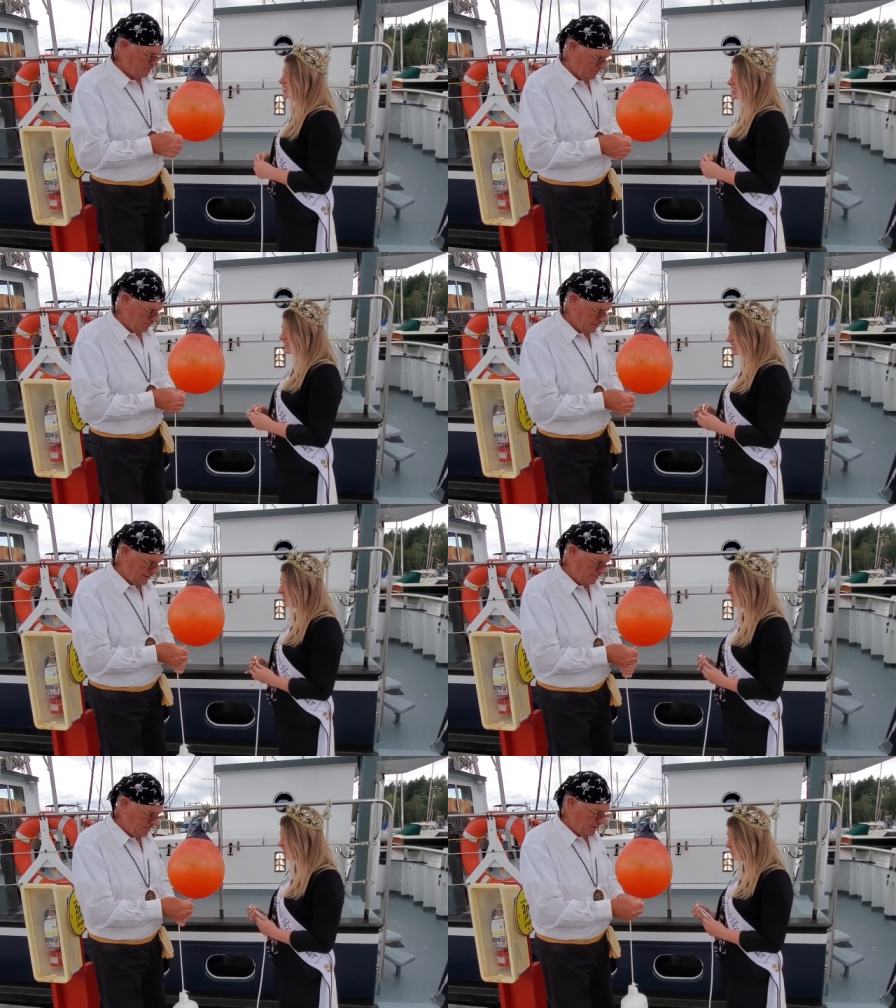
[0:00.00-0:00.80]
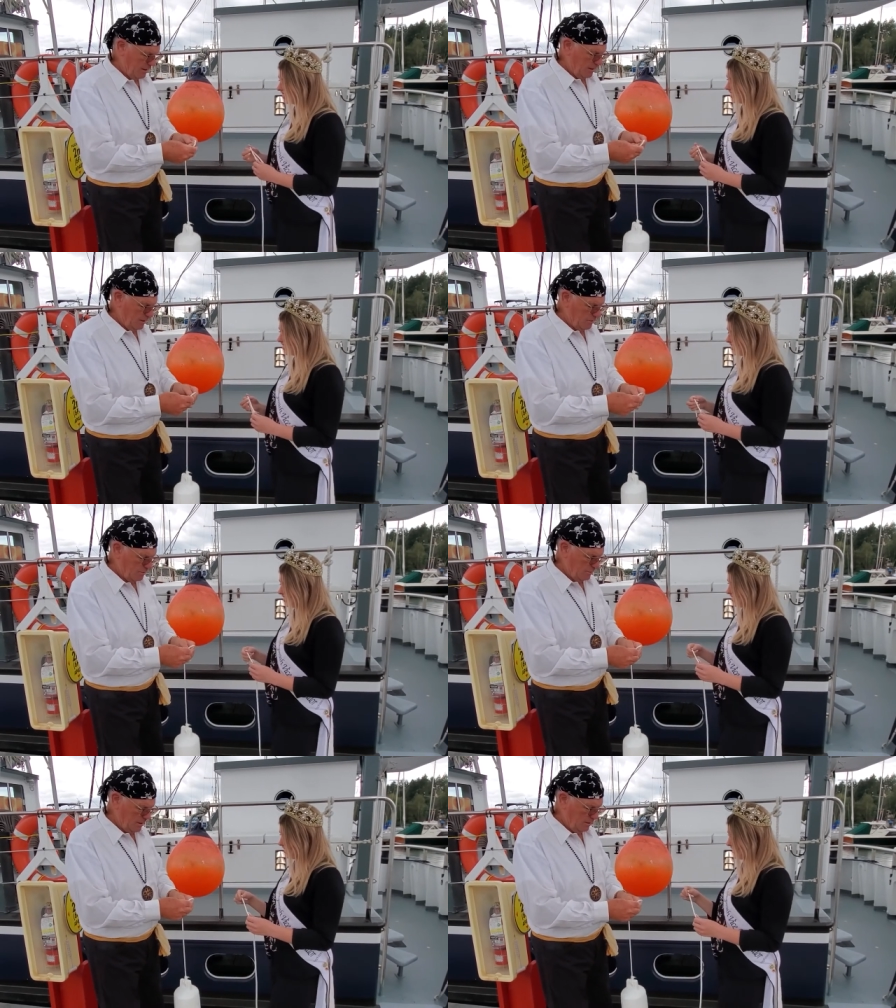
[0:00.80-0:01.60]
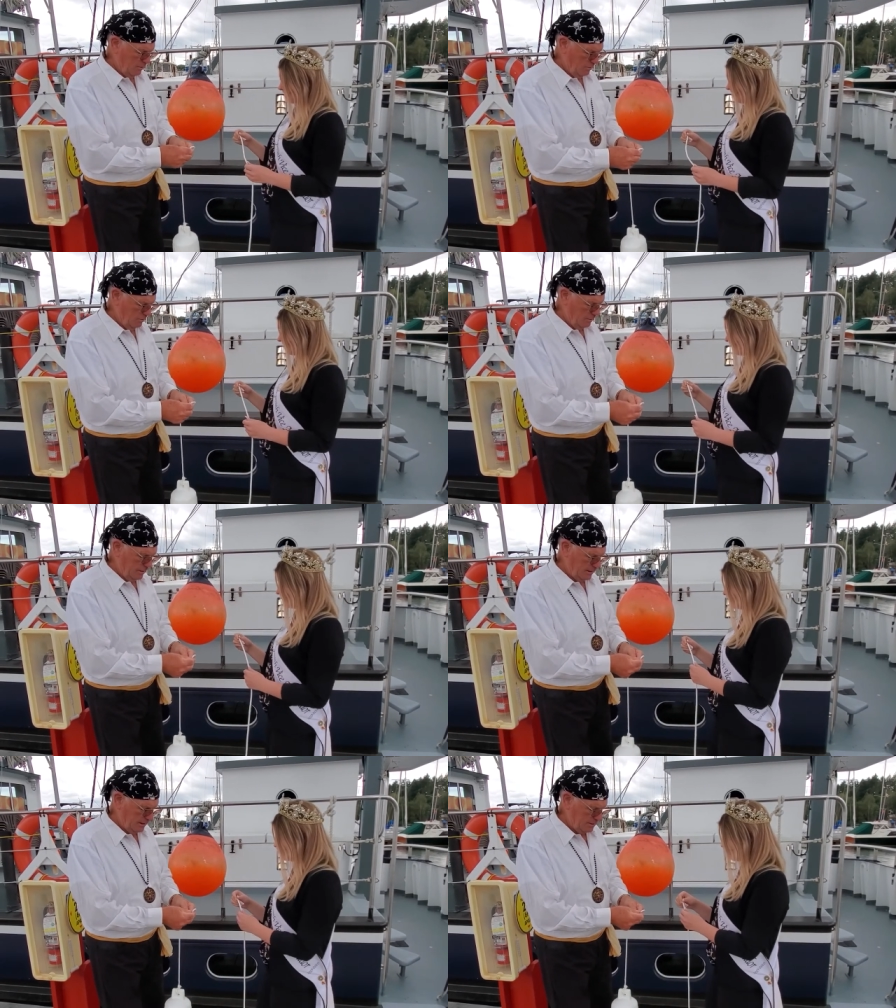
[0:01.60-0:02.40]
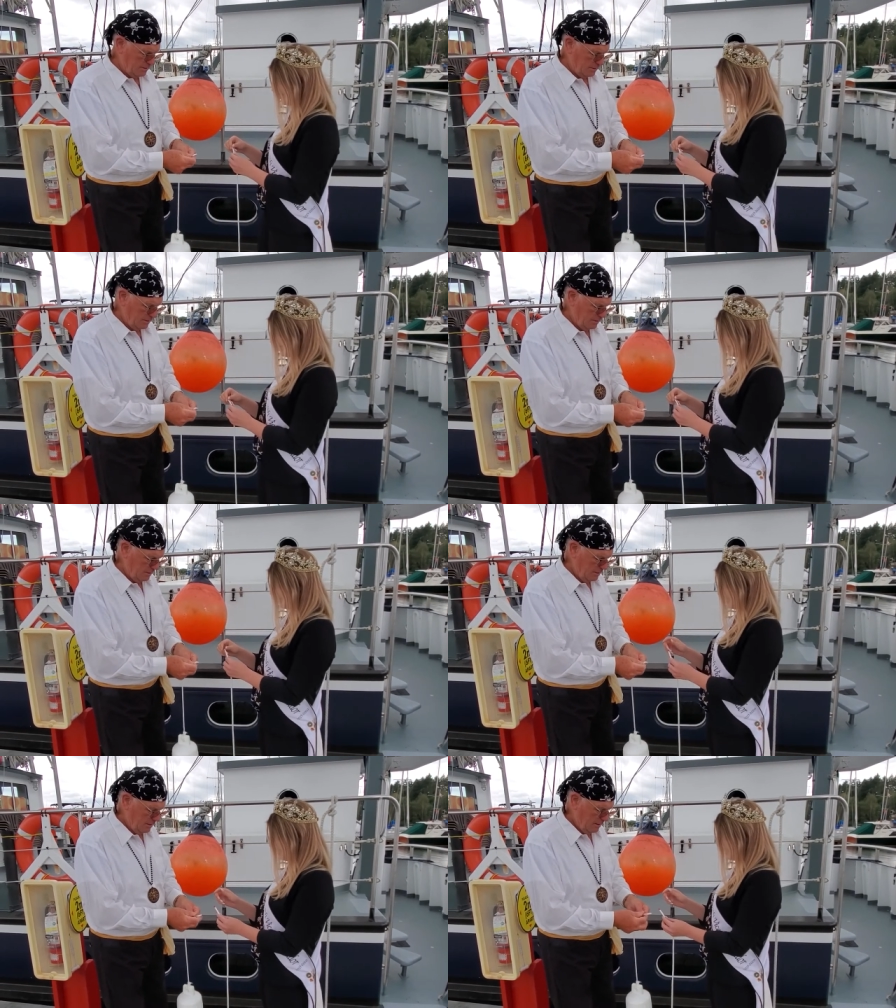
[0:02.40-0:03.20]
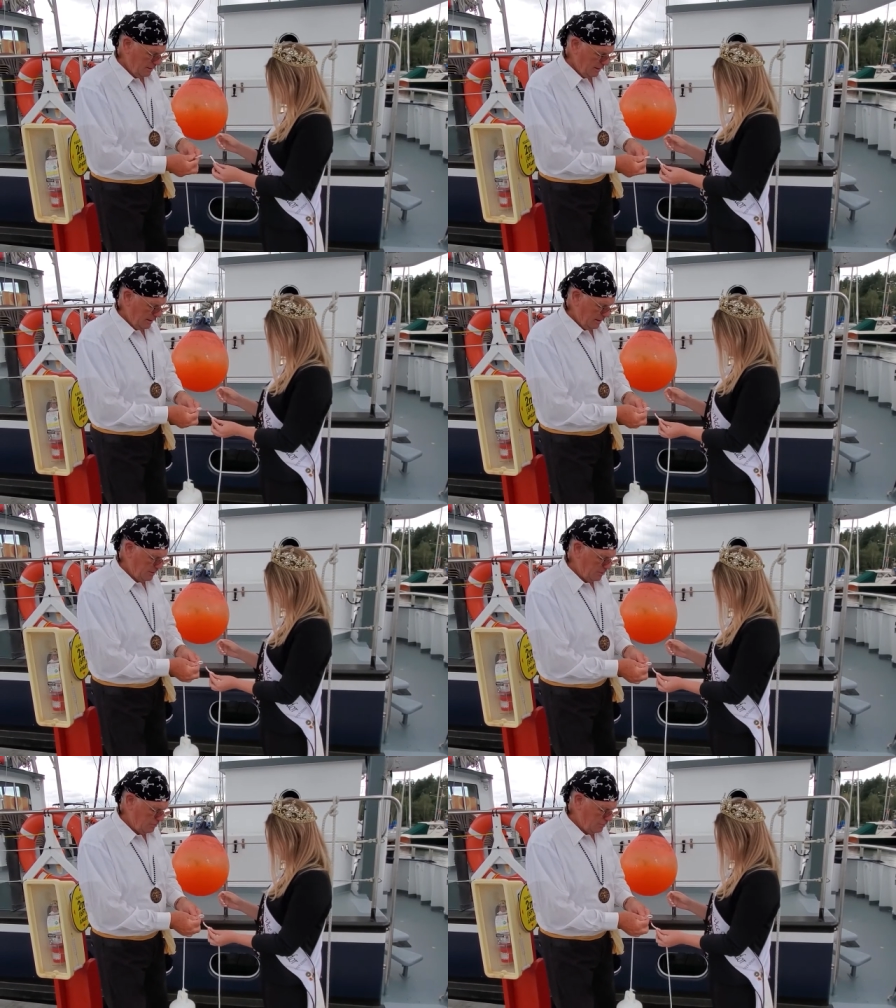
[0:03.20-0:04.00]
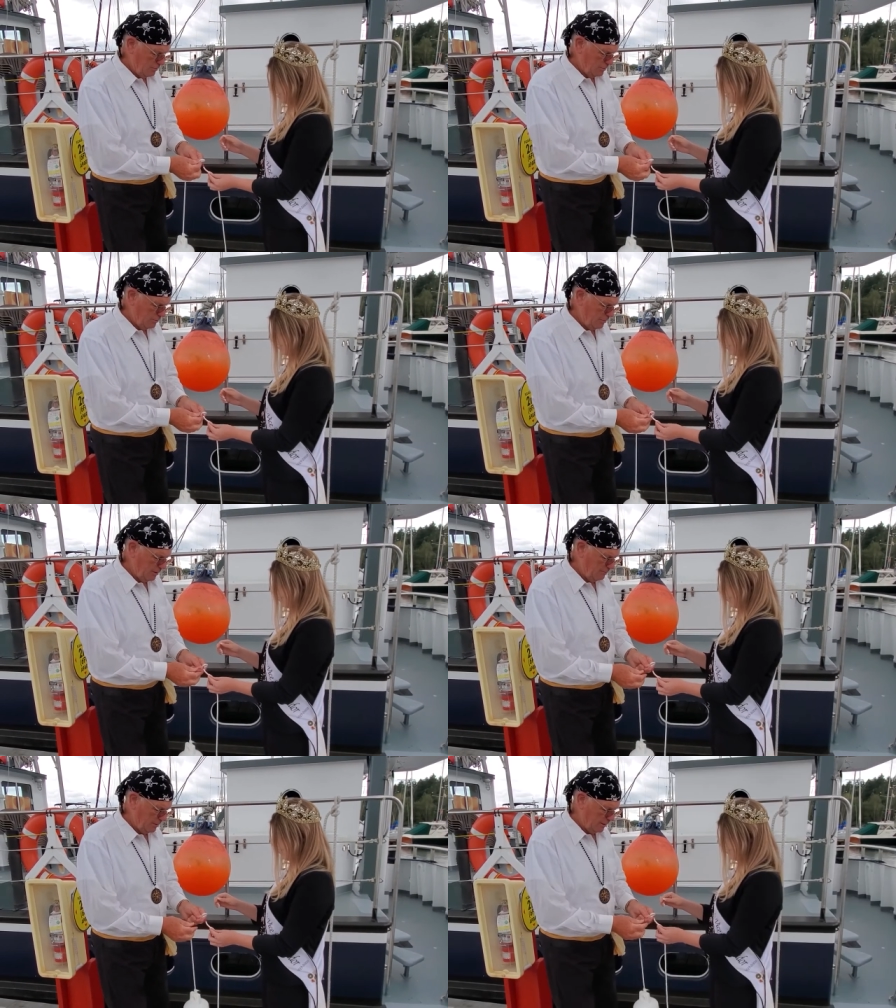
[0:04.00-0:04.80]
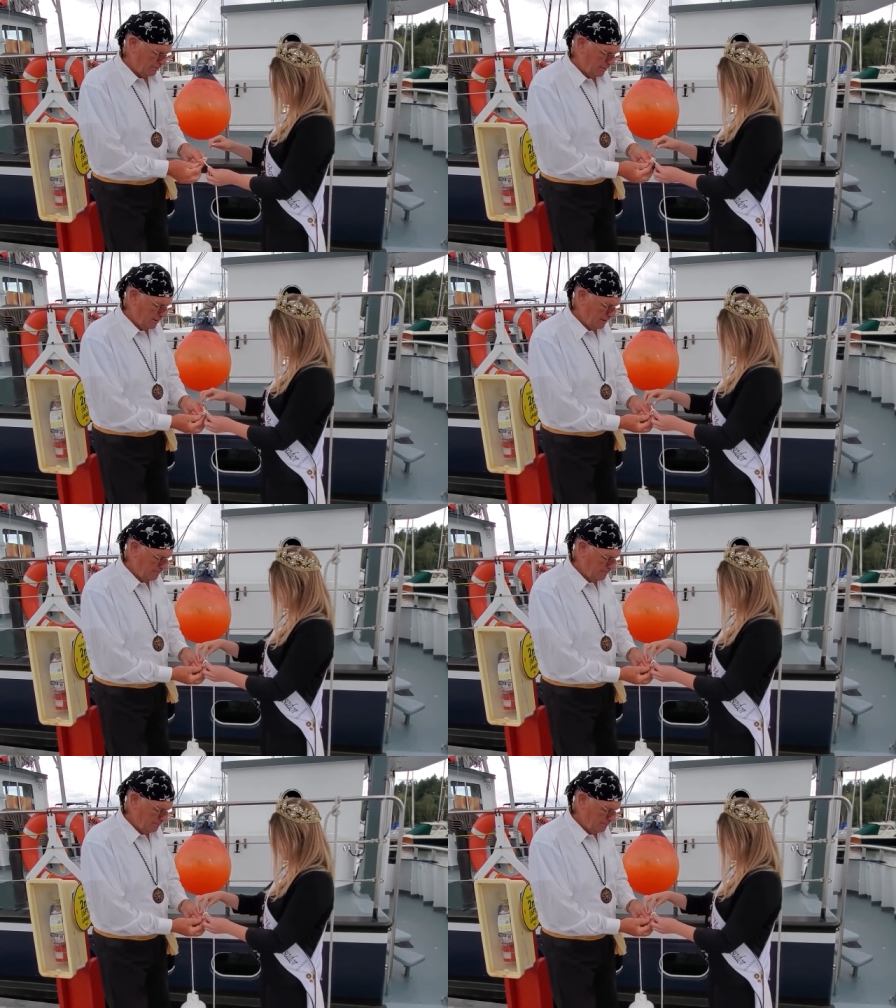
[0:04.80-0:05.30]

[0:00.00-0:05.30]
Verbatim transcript: bend. Okay, so I'll hold this. Okay. And you do the weaving, okay?